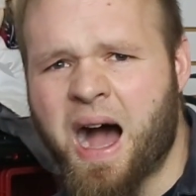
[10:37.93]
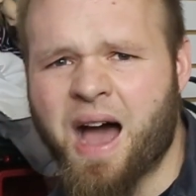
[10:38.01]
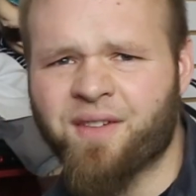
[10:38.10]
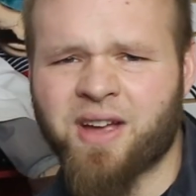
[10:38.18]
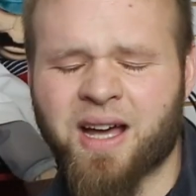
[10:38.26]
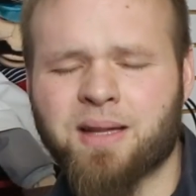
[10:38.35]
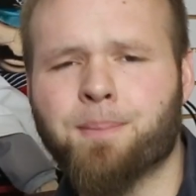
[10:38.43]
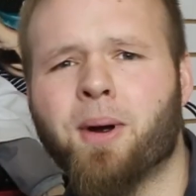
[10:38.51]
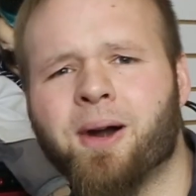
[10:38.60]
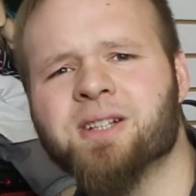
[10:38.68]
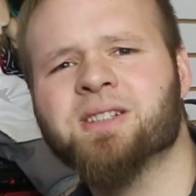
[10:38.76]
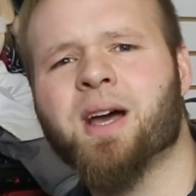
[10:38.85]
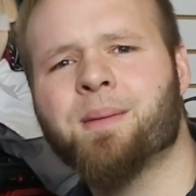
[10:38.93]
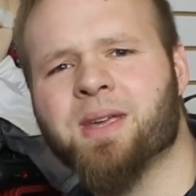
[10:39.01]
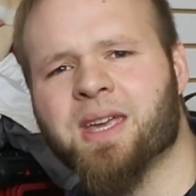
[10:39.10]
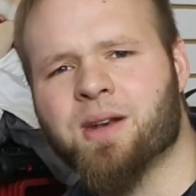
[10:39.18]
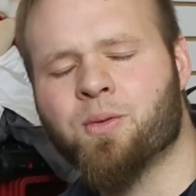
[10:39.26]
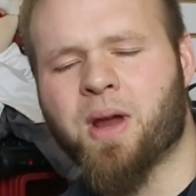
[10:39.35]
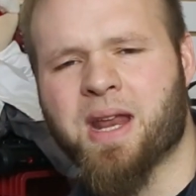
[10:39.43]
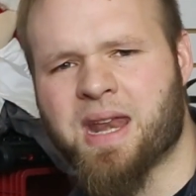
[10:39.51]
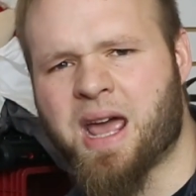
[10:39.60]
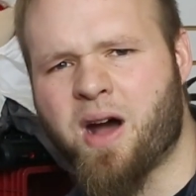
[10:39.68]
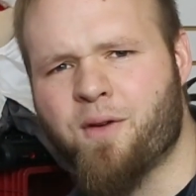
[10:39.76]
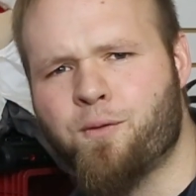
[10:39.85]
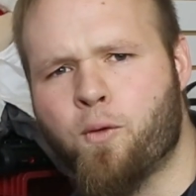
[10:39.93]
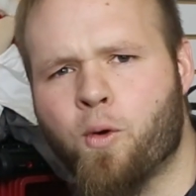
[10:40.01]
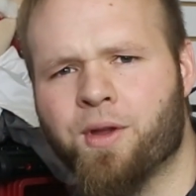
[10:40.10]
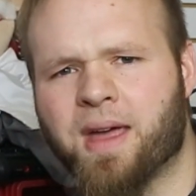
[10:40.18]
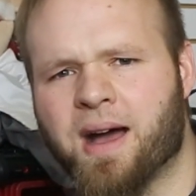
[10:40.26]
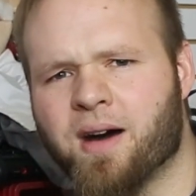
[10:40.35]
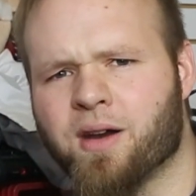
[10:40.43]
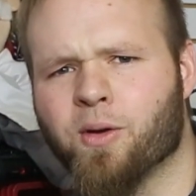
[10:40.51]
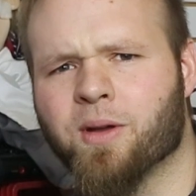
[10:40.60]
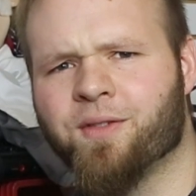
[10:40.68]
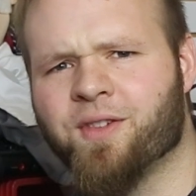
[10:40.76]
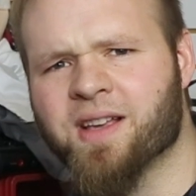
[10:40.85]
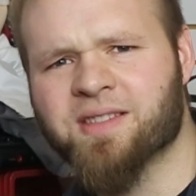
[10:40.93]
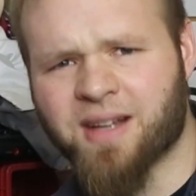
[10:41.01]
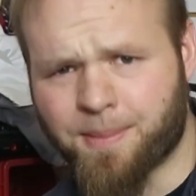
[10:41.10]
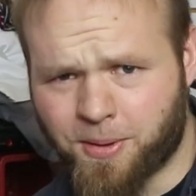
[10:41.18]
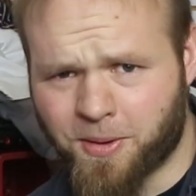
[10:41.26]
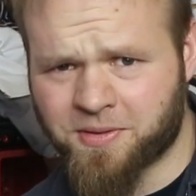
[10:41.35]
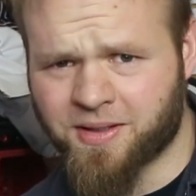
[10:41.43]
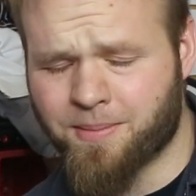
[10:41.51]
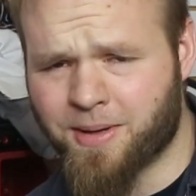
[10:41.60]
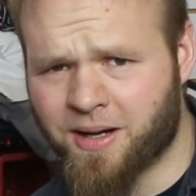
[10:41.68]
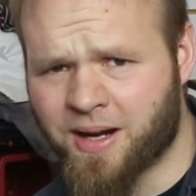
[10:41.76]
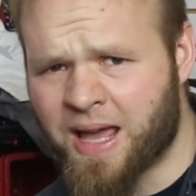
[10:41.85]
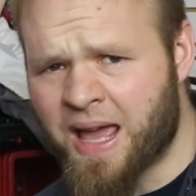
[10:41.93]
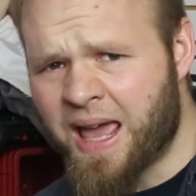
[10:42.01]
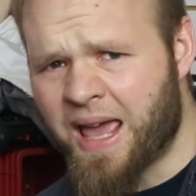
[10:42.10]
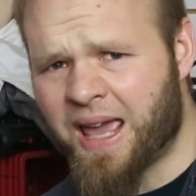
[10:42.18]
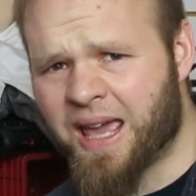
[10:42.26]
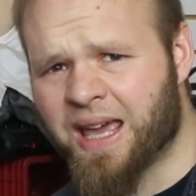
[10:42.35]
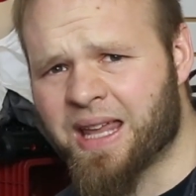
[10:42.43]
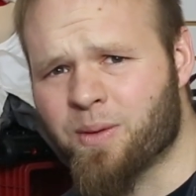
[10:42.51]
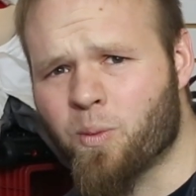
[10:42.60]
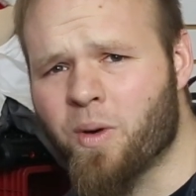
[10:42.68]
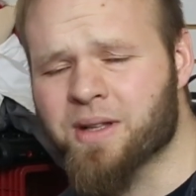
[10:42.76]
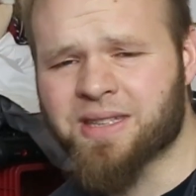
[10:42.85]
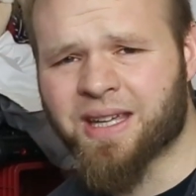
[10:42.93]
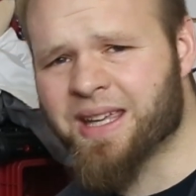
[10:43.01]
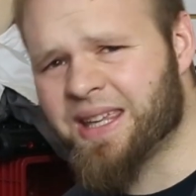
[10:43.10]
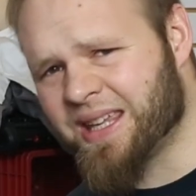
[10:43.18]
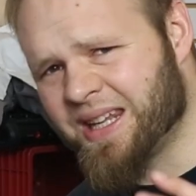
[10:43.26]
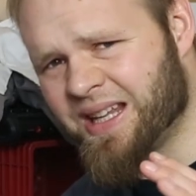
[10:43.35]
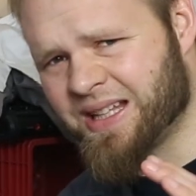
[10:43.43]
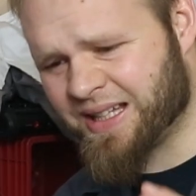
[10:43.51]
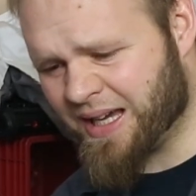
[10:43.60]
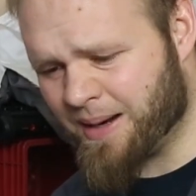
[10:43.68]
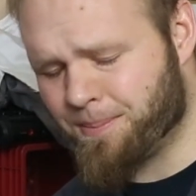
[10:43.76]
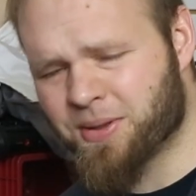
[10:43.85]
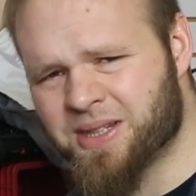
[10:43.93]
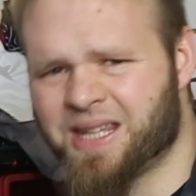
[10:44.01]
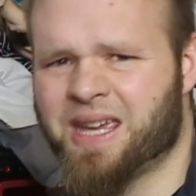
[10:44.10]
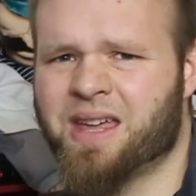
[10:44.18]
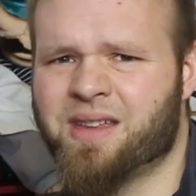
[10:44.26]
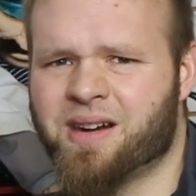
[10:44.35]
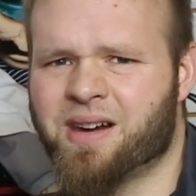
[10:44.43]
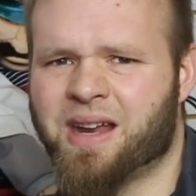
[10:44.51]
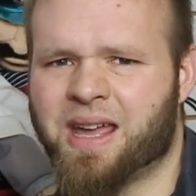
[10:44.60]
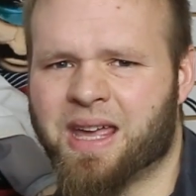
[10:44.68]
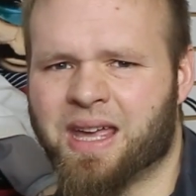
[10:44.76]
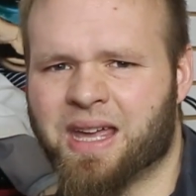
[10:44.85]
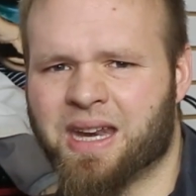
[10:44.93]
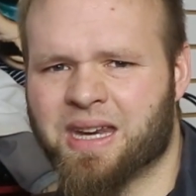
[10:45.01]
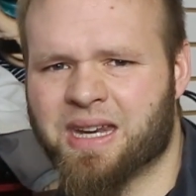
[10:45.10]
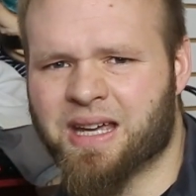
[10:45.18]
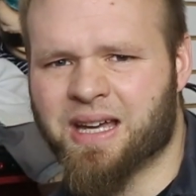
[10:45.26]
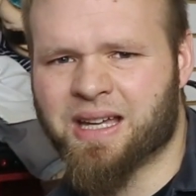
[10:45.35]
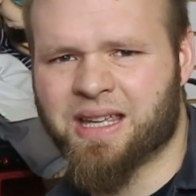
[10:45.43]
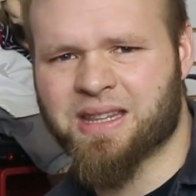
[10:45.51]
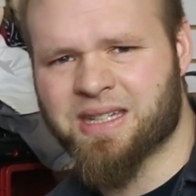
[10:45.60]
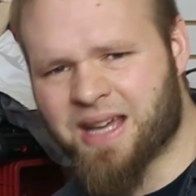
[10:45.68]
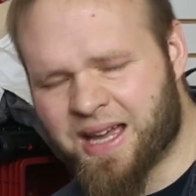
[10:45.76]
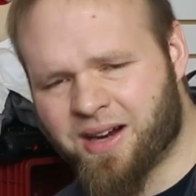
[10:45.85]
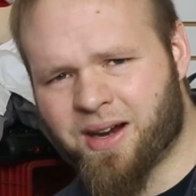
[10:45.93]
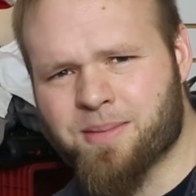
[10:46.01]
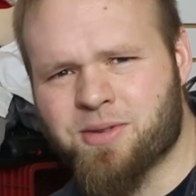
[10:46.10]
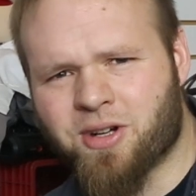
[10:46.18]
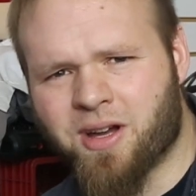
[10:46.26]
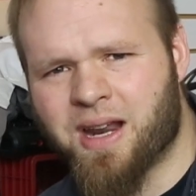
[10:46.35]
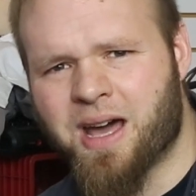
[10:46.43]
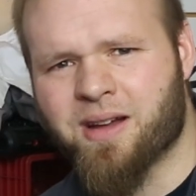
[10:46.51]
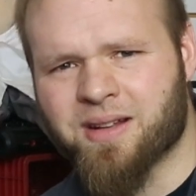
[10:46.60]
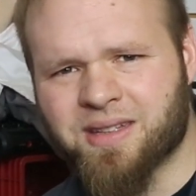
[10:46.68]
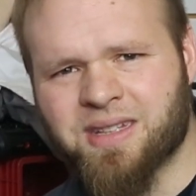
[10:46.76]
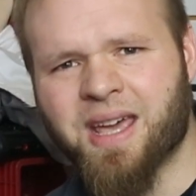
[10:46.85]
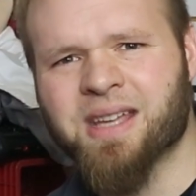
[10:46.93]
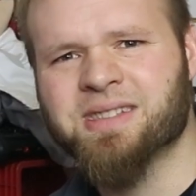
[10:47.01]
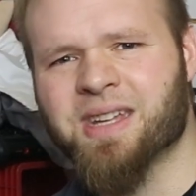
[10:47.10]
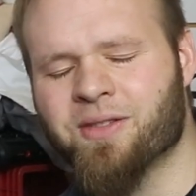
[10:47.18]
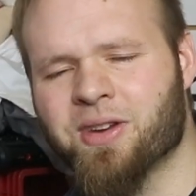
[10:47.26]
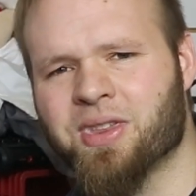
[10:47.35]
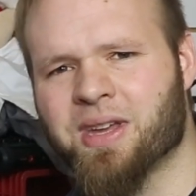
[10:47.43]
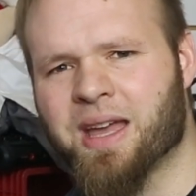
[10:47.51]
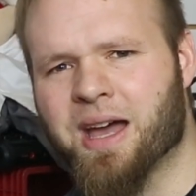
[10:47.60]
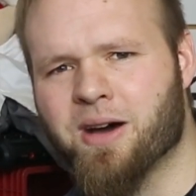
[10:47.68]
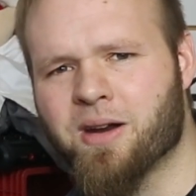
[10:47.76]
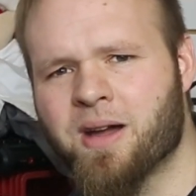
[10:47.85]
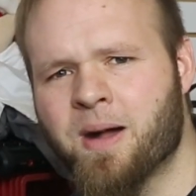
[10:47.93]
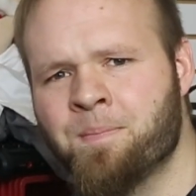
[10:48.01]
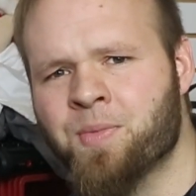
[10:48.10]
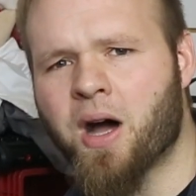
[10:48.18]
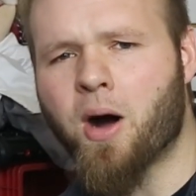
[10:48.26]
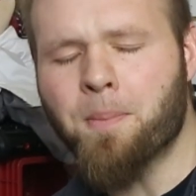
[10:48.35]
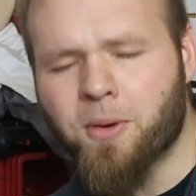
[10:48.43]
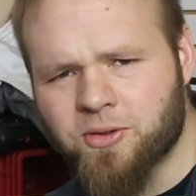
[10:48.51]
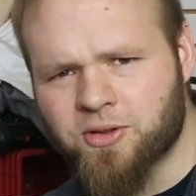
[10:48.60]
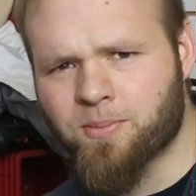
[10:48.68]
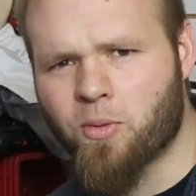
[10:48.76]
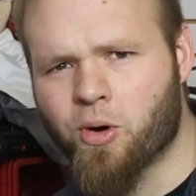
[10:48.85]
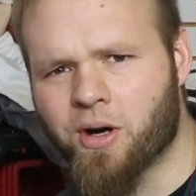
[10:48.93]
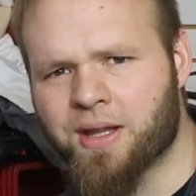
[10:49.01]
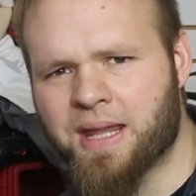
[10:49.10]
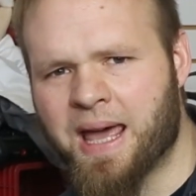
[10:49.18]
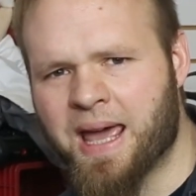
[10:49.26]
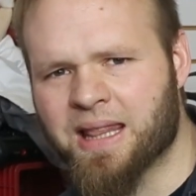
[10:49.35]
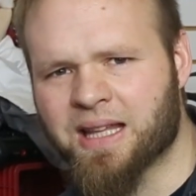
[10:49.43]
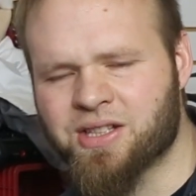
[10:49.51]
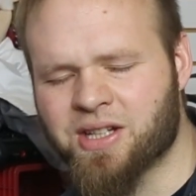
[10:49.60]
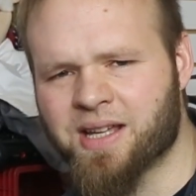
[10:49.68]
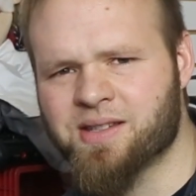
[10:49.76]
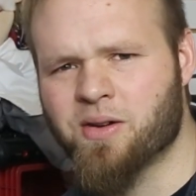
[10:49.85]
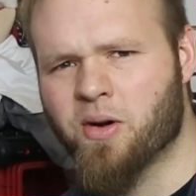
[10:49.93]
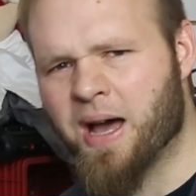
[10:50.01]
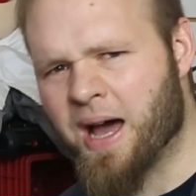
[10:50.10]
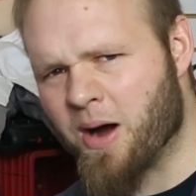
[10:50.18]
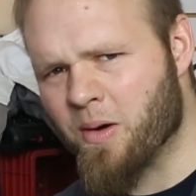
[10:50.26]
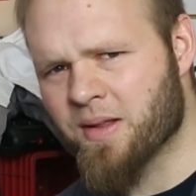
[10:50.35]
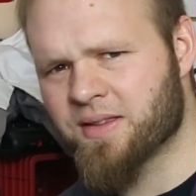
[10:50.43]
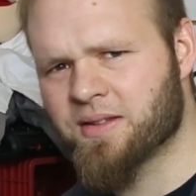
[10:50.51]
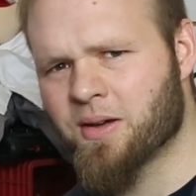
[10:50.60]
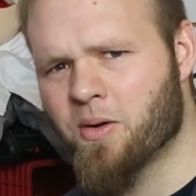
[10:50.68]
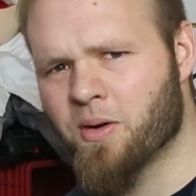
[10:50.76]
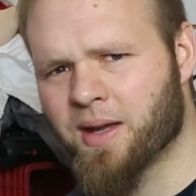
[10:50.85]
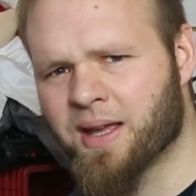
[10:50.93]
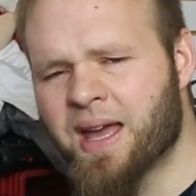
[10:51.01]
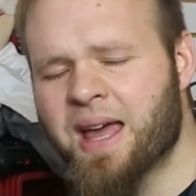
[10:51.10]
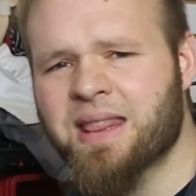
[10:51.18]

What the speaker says: I've got the parts coming in right now for that audio interface that I posted about, and once I get it kind of put together and get the diagrams drawn out and test everything out, I'll post some more on that and let you guys know how it's going.